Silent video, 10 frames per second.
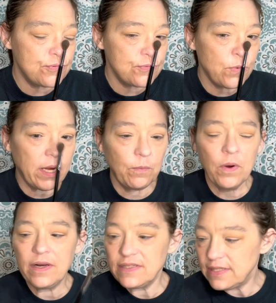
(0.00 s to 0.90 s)
what
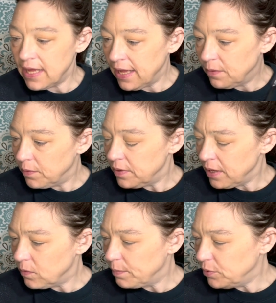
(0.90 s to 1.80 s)
what is how how
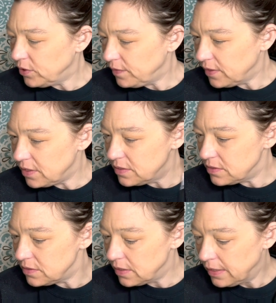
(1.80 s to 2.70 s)
do I put
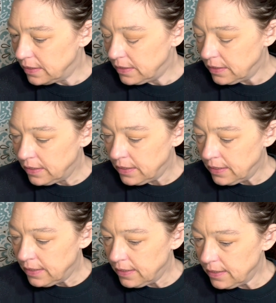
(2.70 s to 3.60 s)
this?
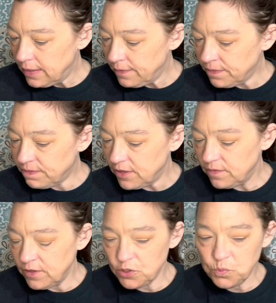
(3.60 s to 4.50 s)
There
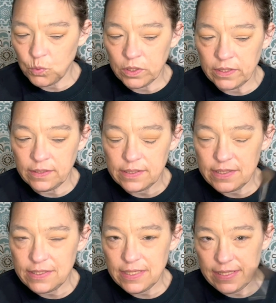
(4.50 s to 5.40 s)
there's one
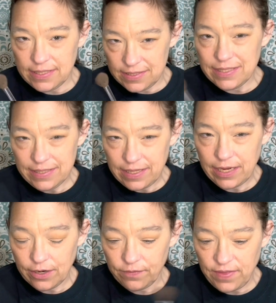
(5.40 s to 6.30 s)
sentence in
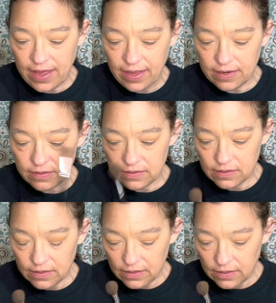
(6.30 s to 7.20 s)
there that
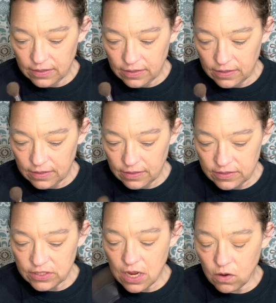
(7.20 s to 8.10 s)

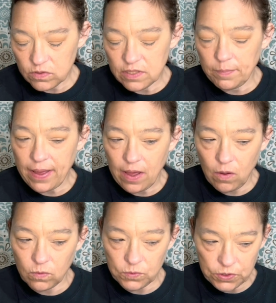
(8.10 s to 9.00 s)
talks
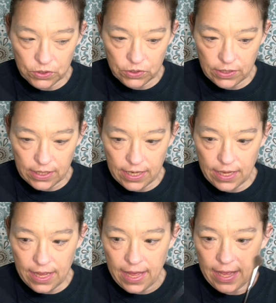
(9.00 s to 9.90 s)
about
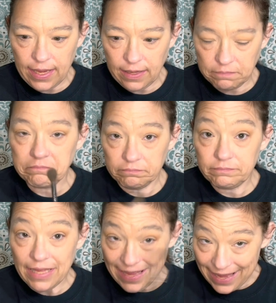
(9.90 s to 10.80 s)
a
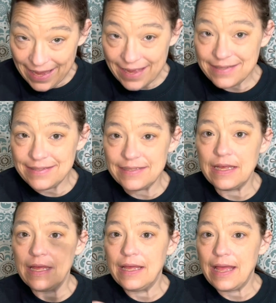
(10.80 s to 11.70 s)
S
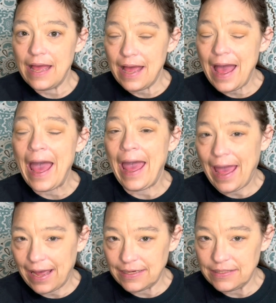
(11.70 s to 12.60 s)

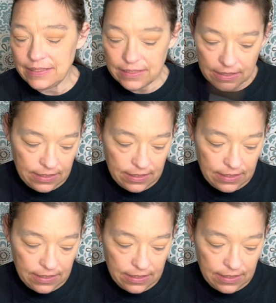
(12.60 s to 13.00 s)
act,